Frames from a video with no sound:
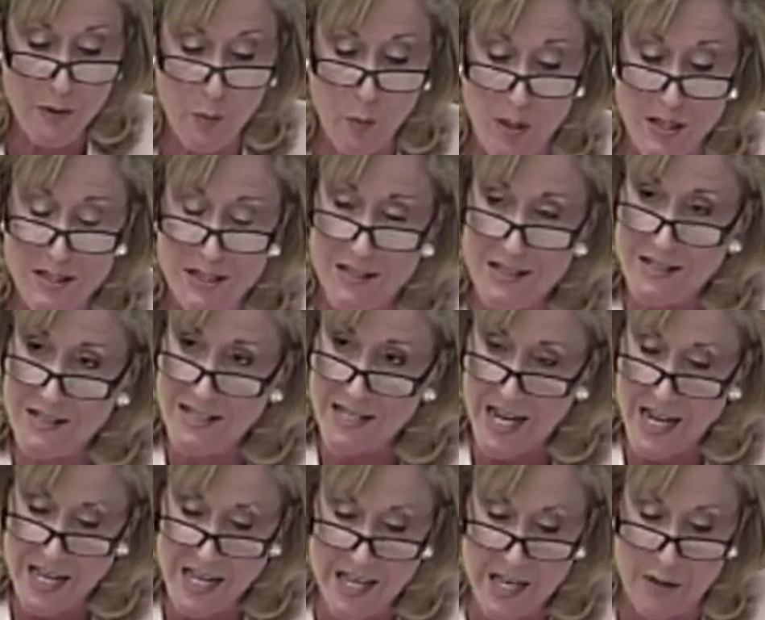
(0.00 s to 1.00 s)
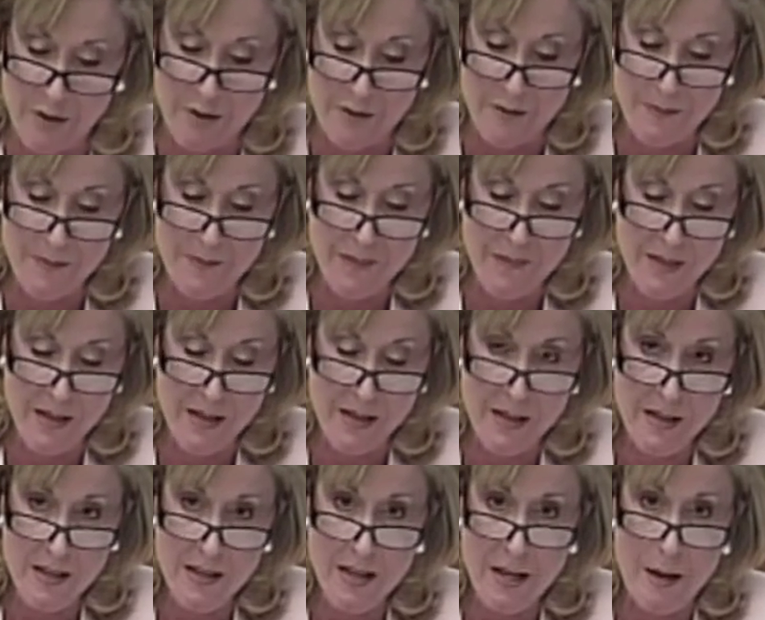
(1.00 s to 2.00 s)
what's at stake here.
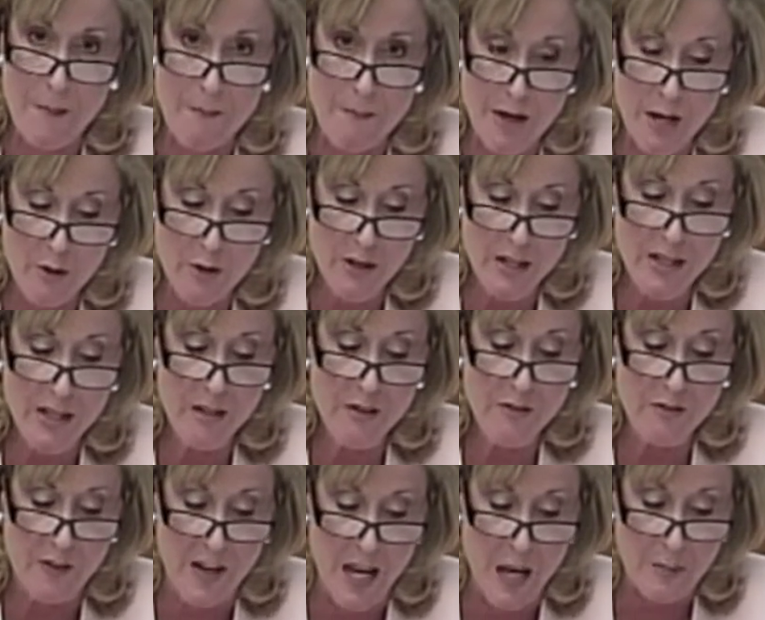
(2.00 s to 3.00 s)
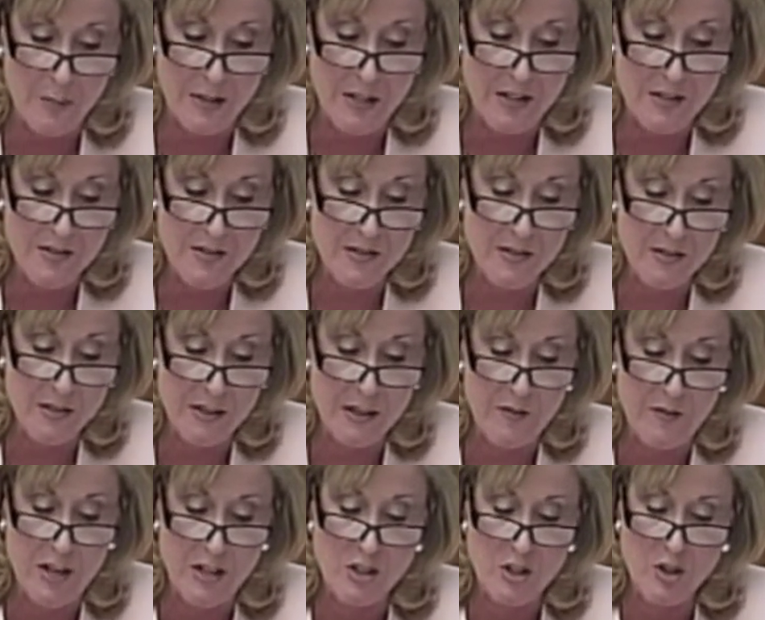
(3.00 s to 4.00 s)
American families
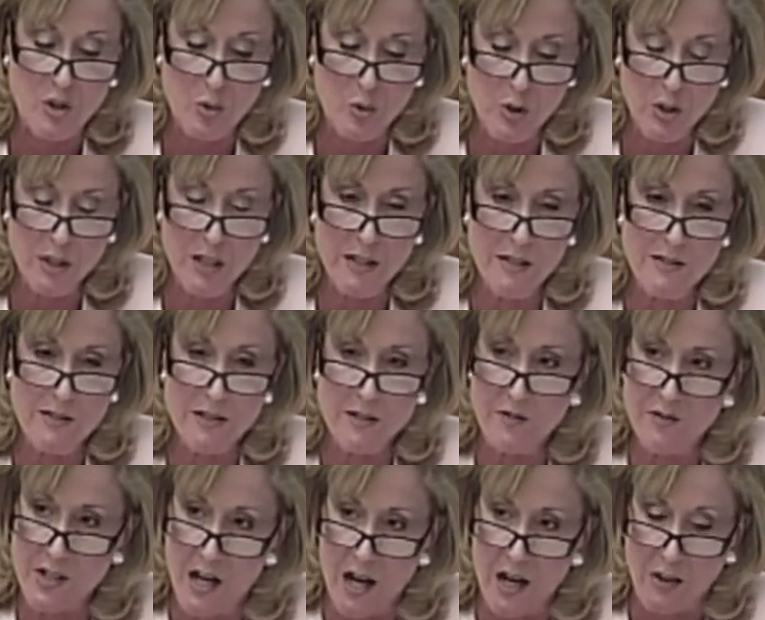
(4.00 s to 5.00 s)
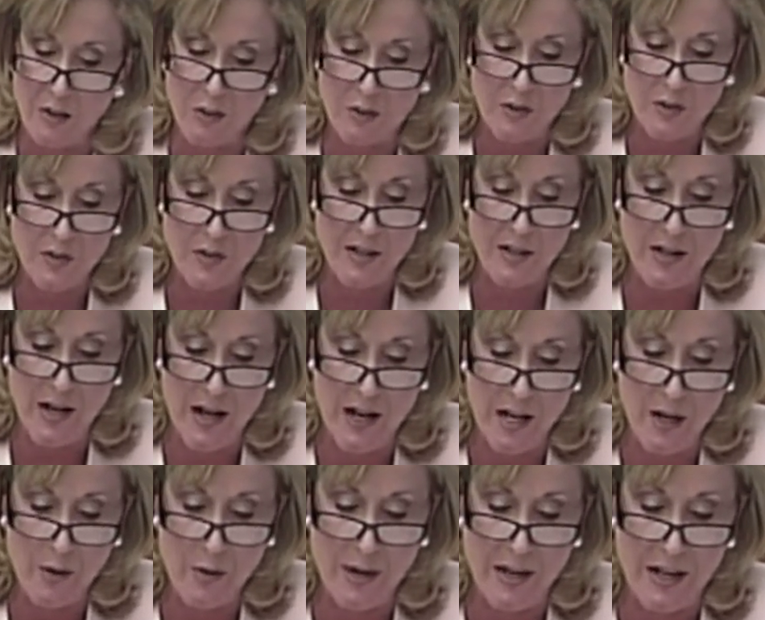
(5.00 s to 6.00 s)
invest trillions of dollars in
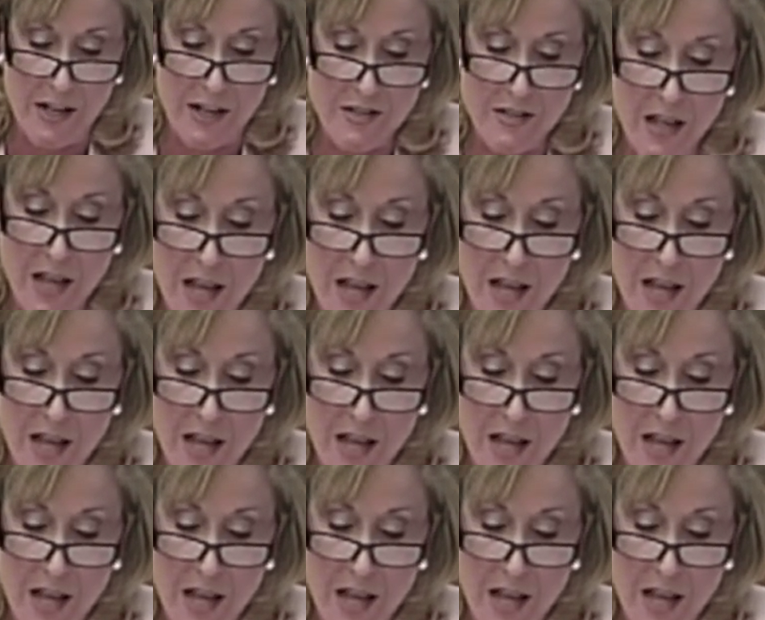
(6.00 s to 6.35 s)
IRAs